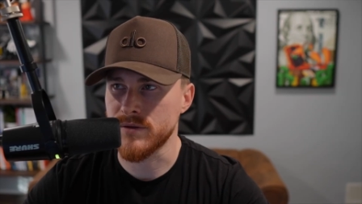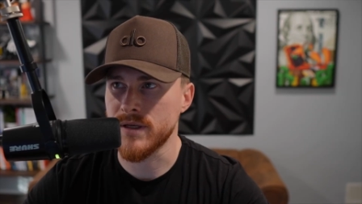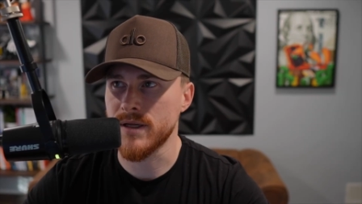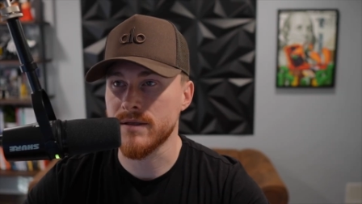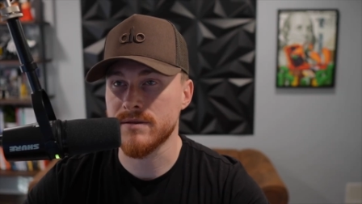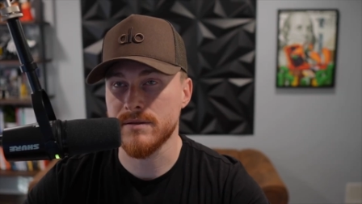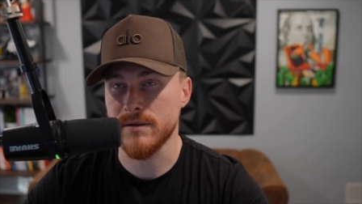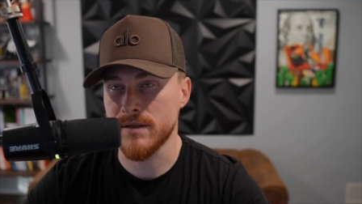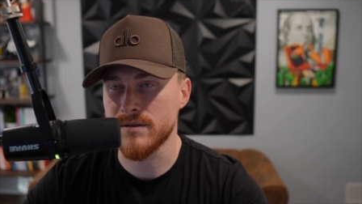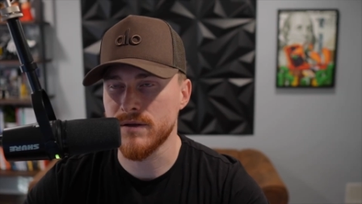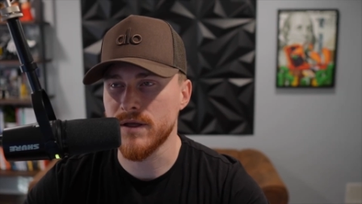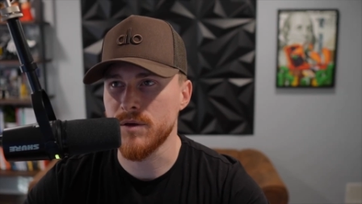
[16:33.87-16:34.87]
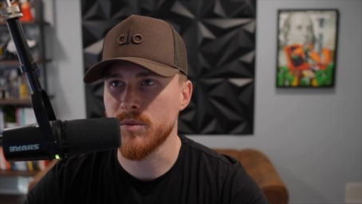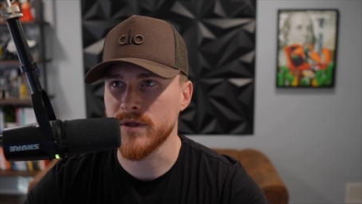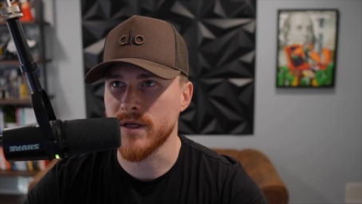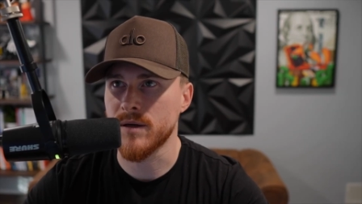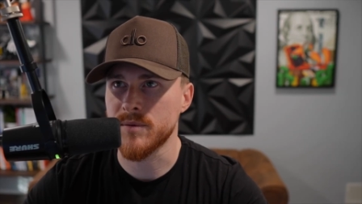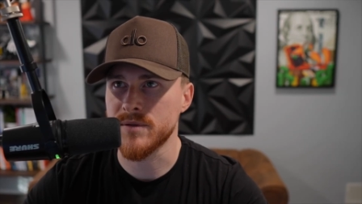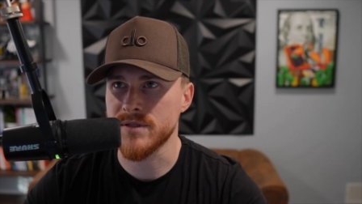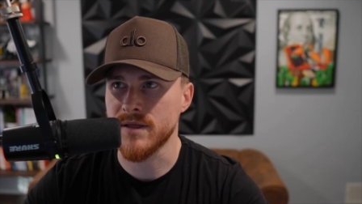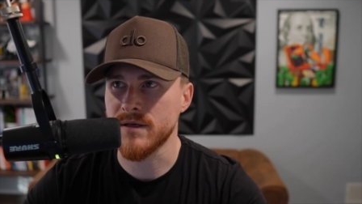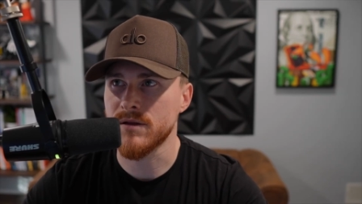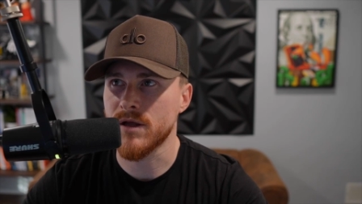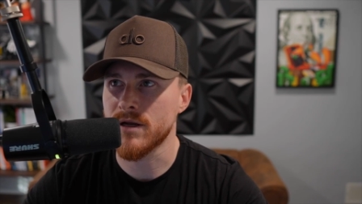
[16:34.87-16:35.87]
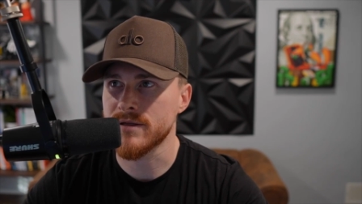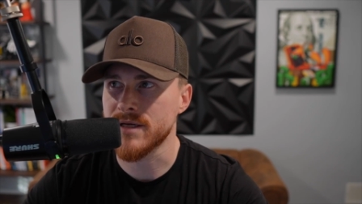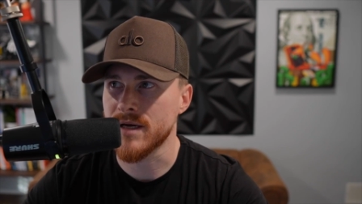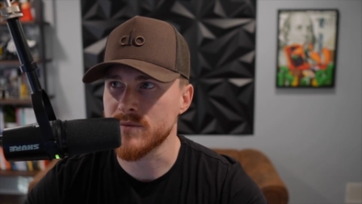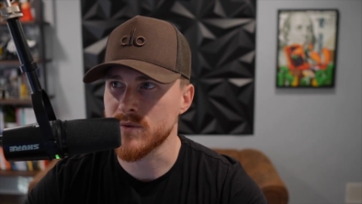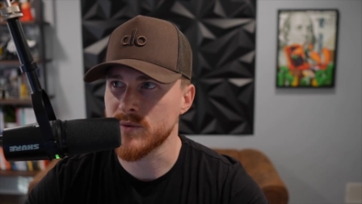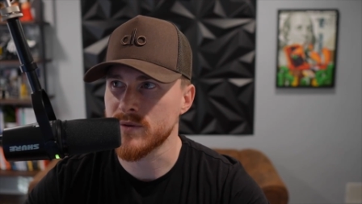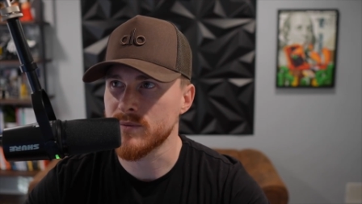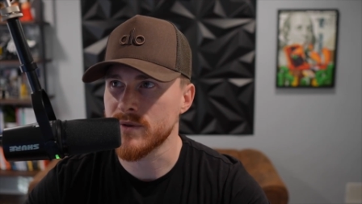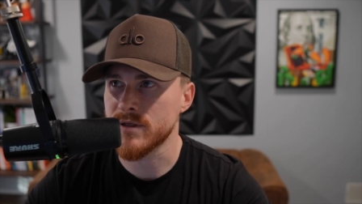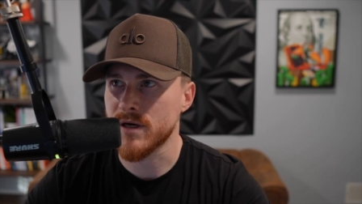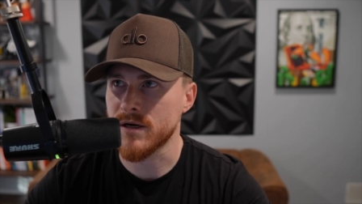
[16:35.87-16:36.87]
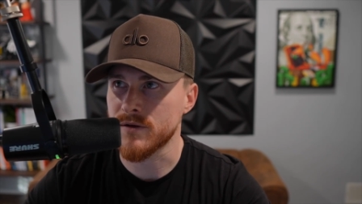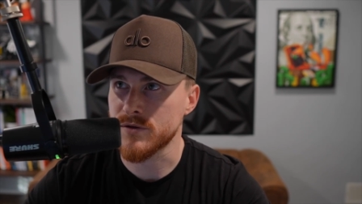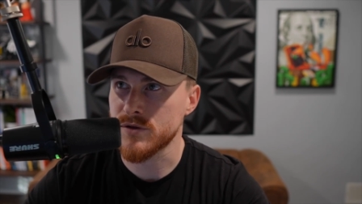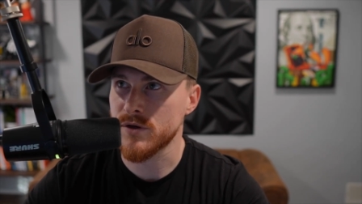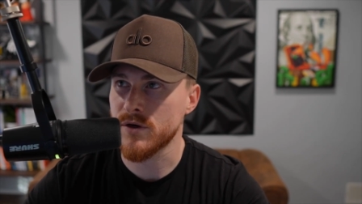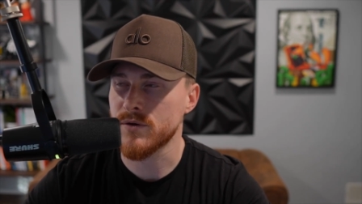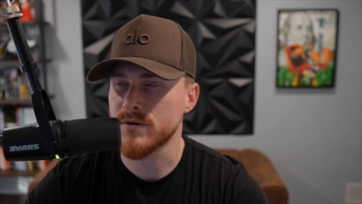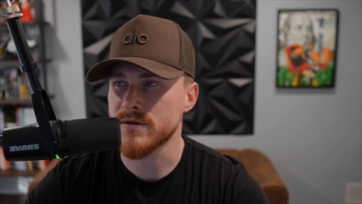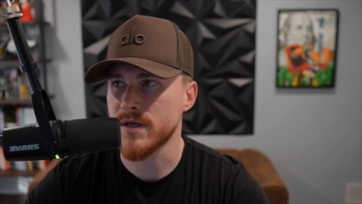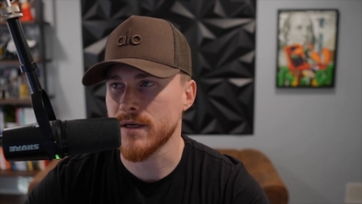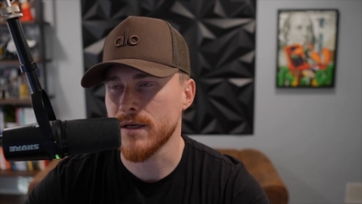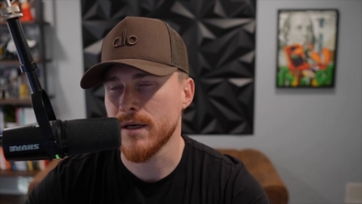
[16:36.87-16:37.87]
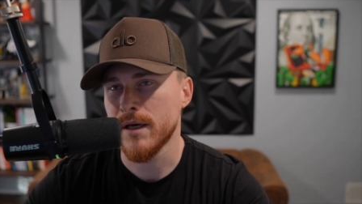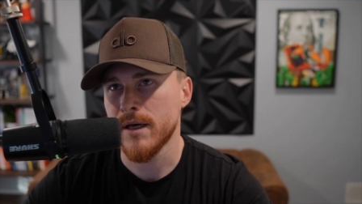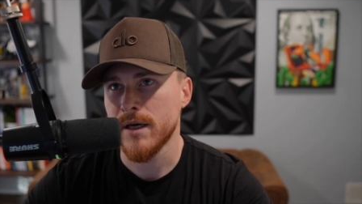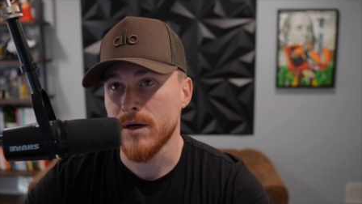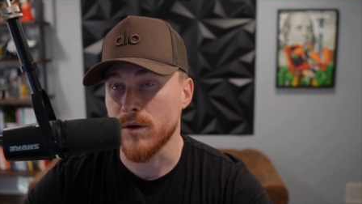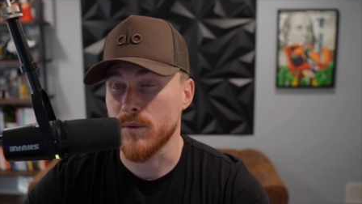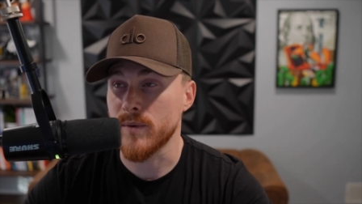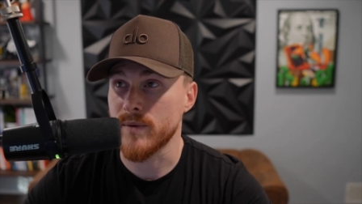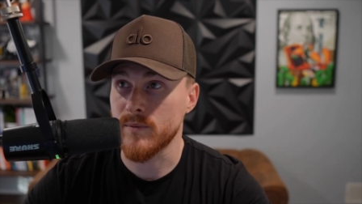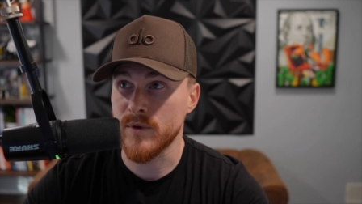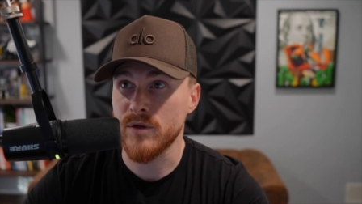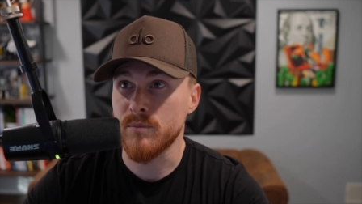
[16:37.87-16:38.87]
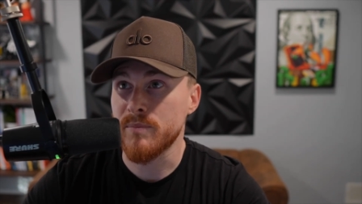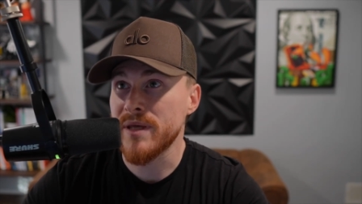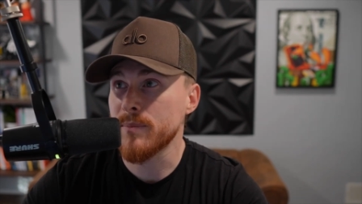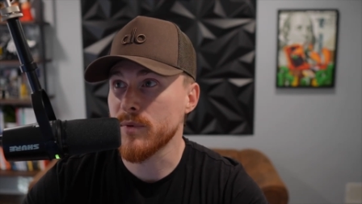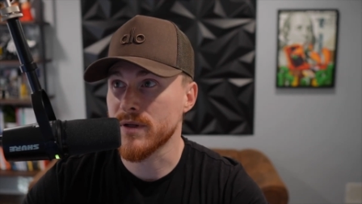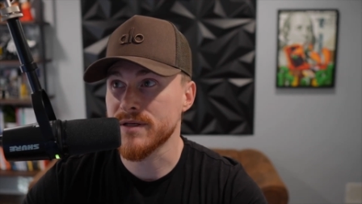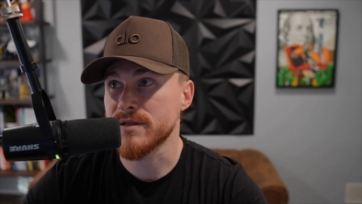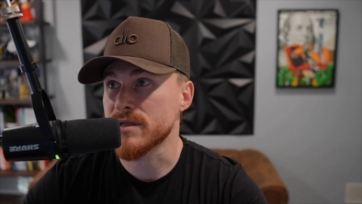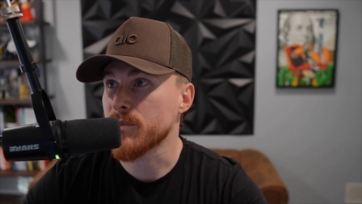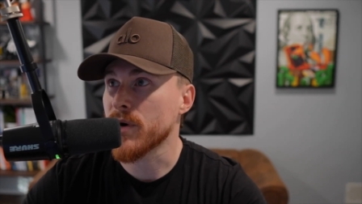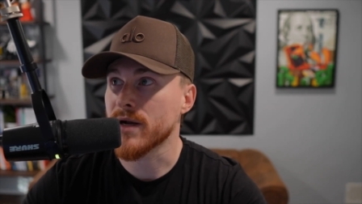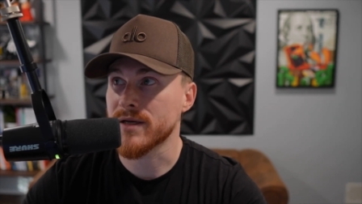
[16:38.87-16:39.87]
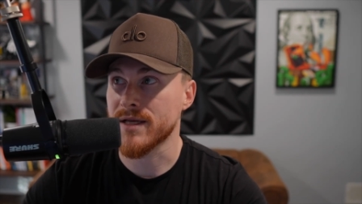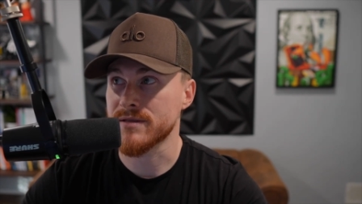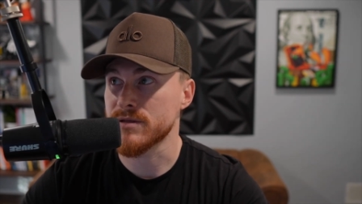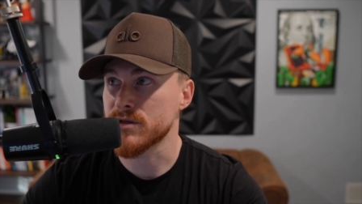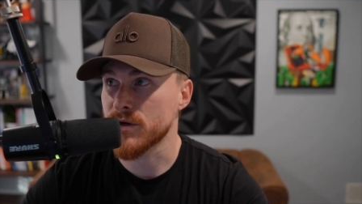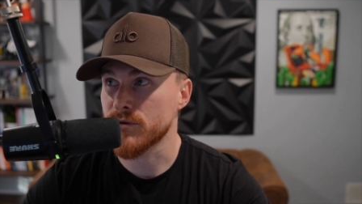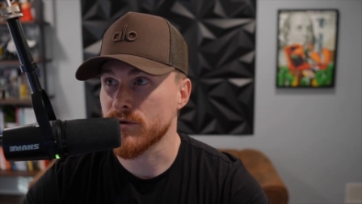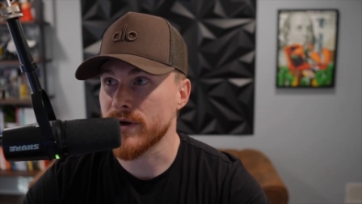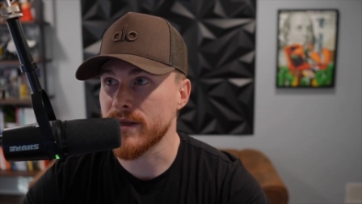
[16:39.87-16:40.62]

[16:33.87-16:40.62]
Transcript: And it's good that you bring that up because I think a lot of times when we talk on the show, it's like, or when people listen to podcasts in general, right?